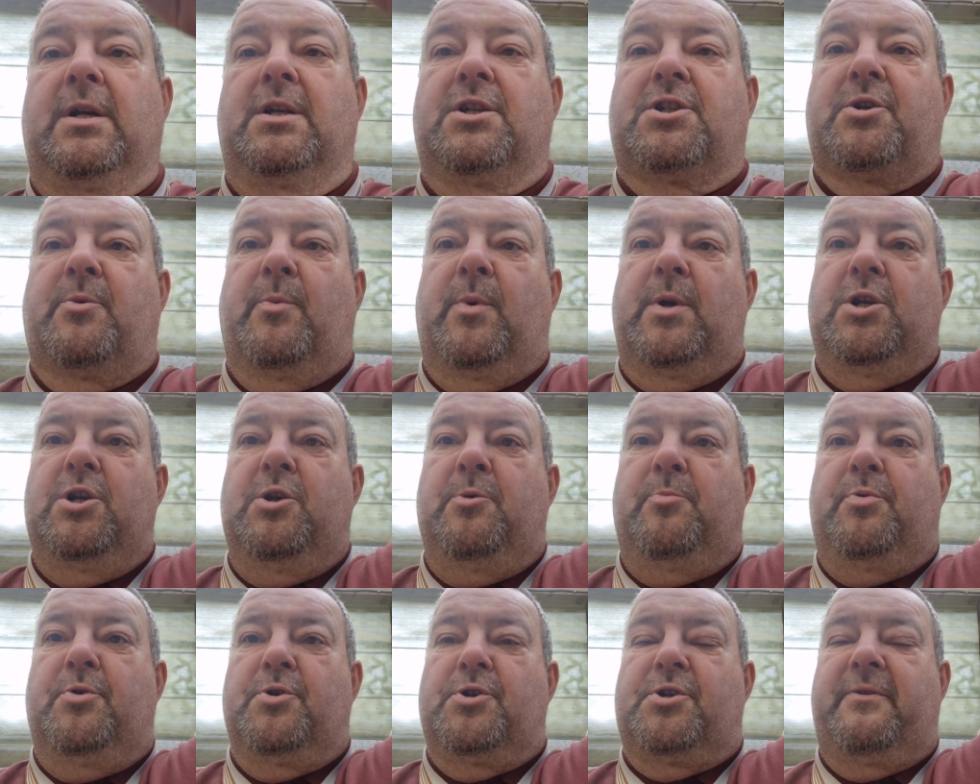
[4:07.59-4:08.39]
So when you
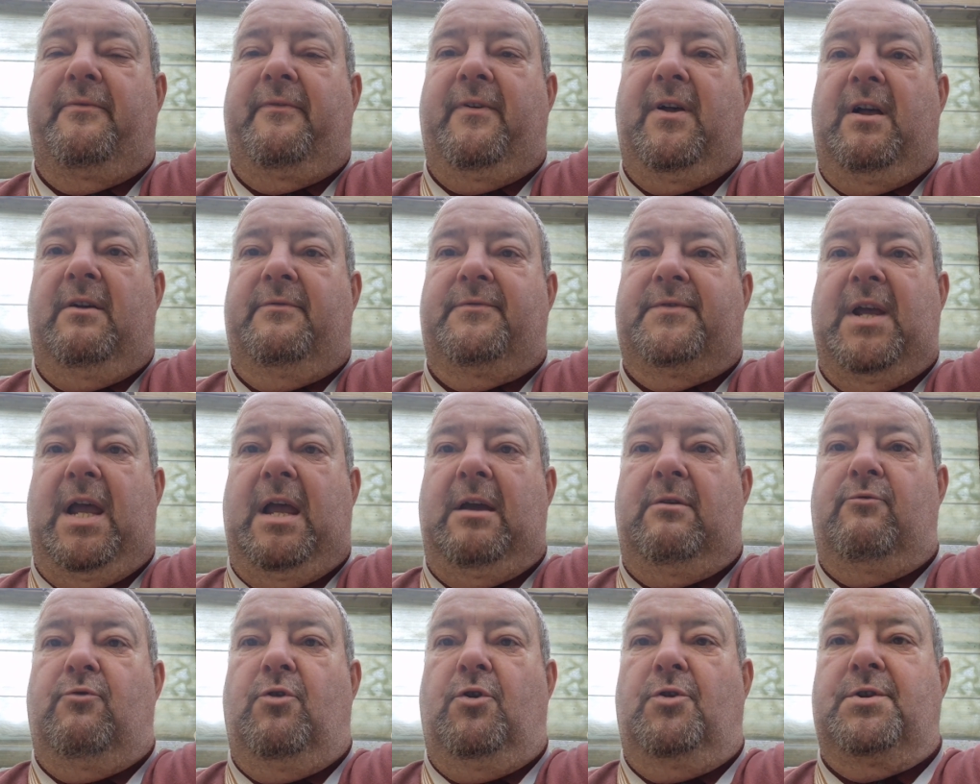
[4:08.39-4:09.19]
push the valve
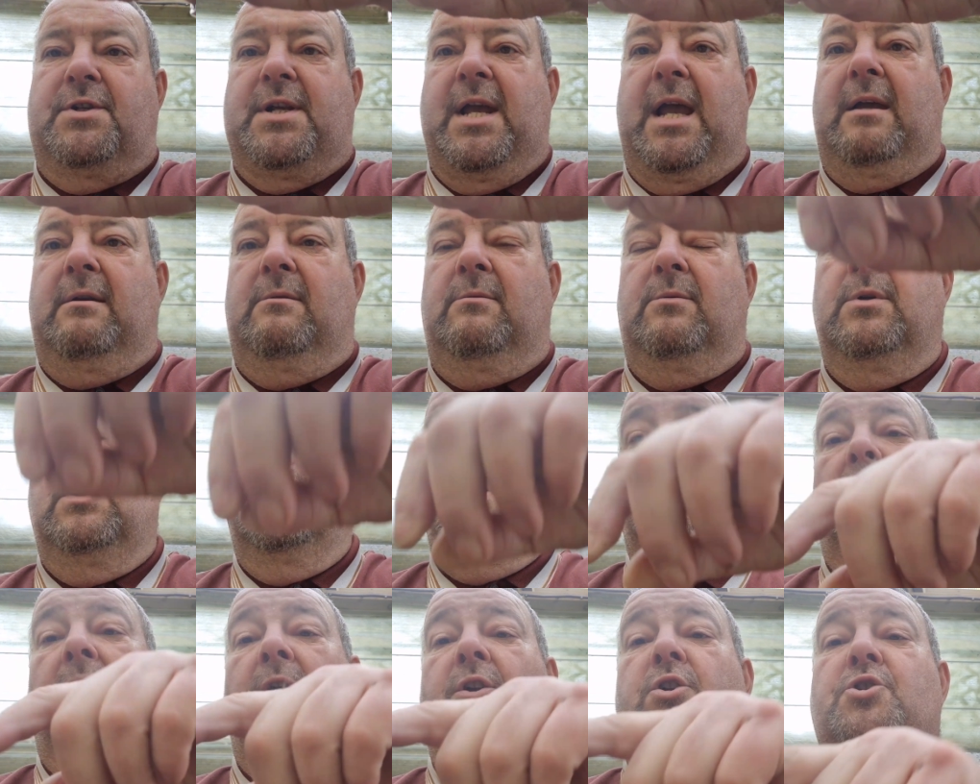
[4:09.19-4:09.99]
down, right down,
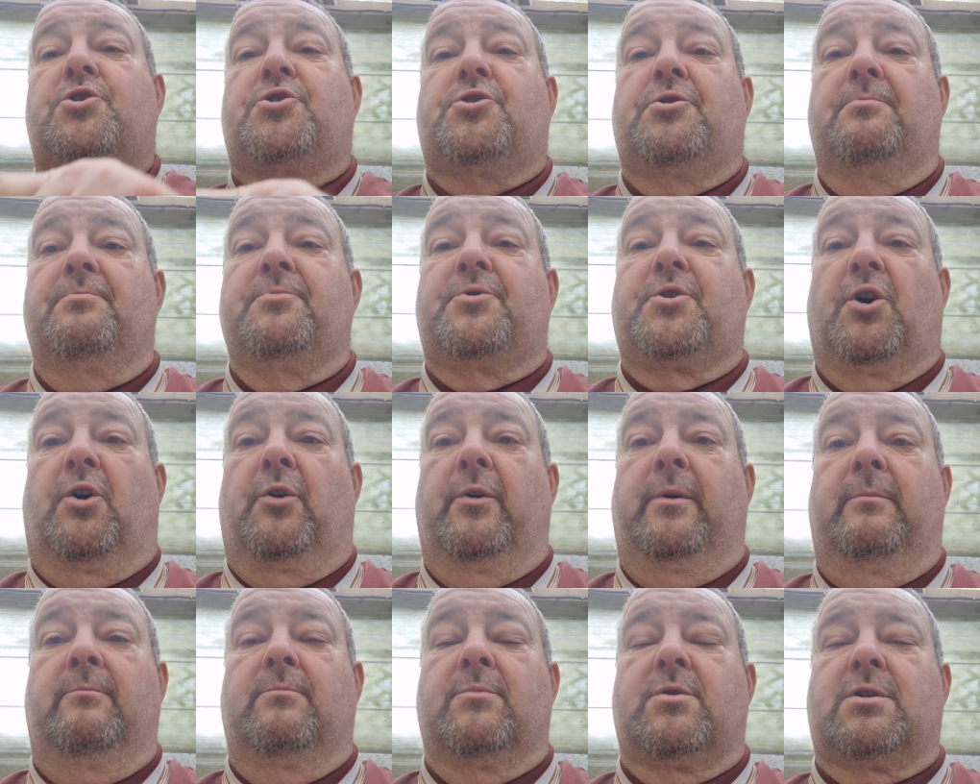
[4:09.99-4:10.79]

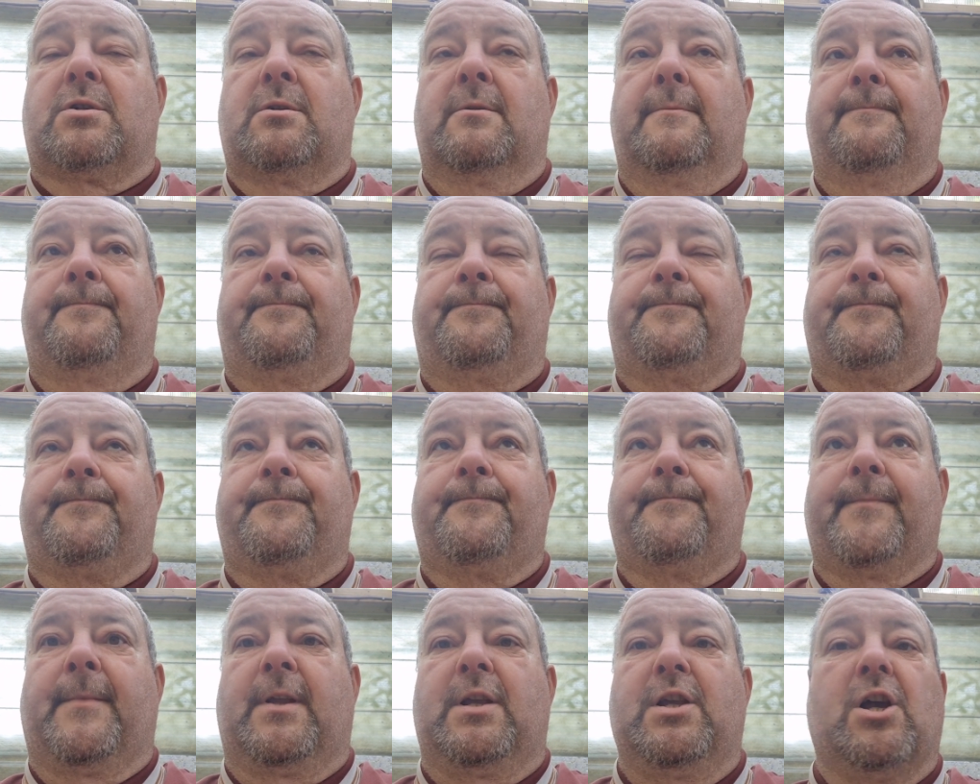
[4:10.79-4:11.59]
sometimes
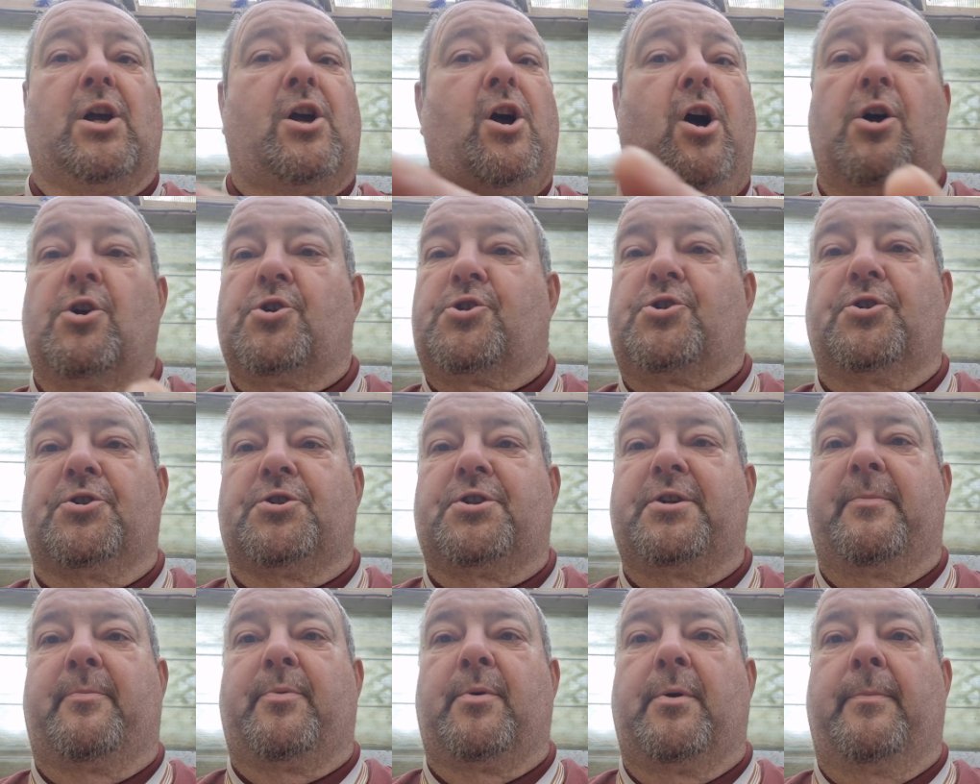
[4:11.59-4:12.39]
you can't shut
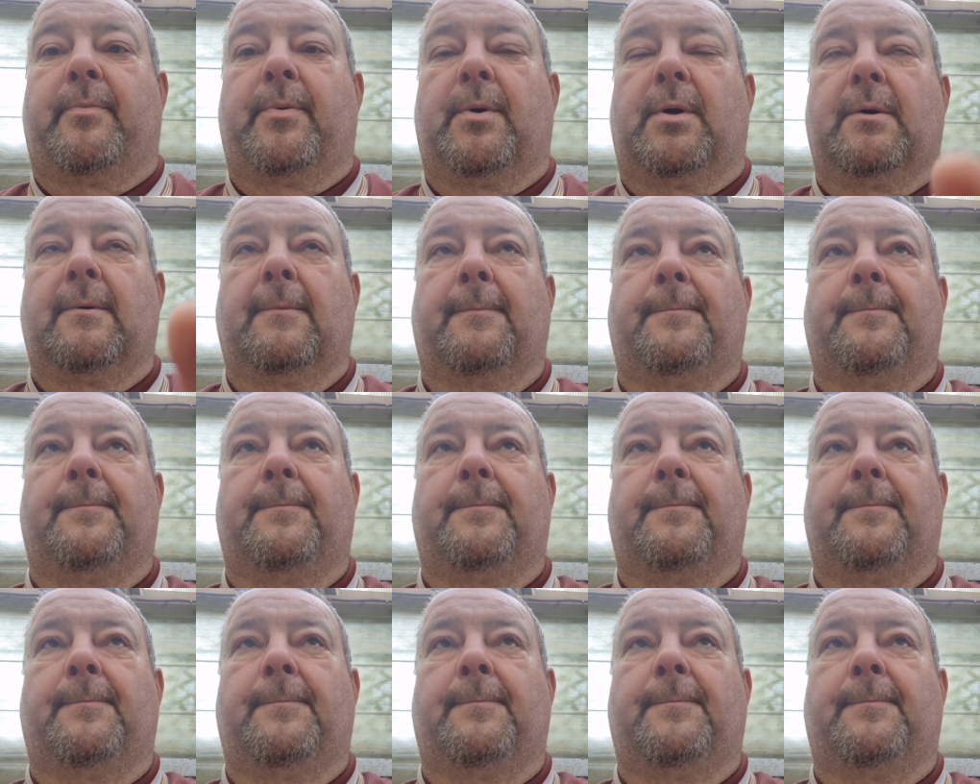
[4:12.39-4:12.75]
it properly.